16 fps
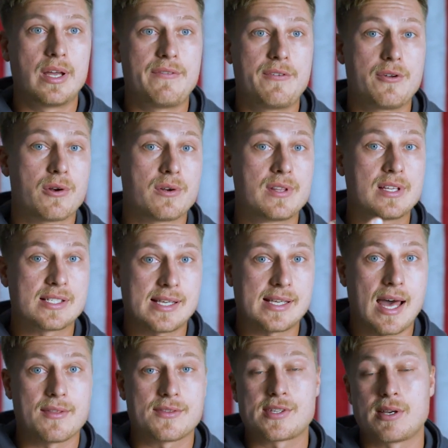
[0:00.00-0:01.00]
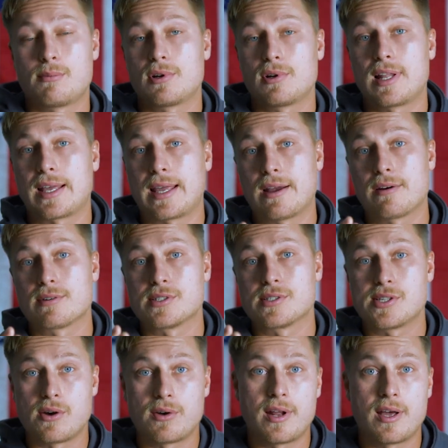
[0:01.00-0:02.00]
if you're in the South somewhere like
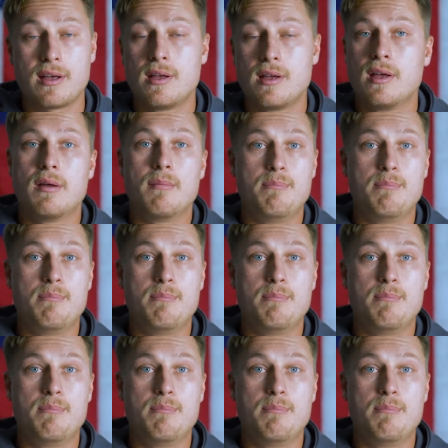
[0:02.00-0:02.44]
Arizona,